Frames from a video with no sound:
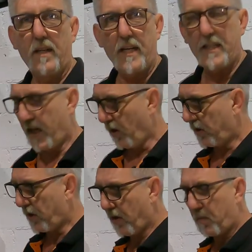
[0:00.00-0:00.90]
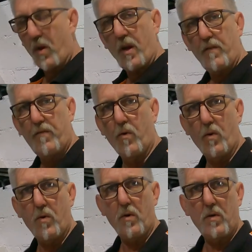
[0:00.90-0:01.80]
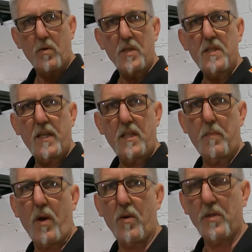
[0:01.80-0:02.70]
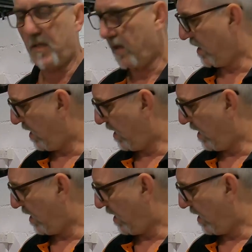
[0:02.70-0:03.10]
is held on by 4 or 6 bolts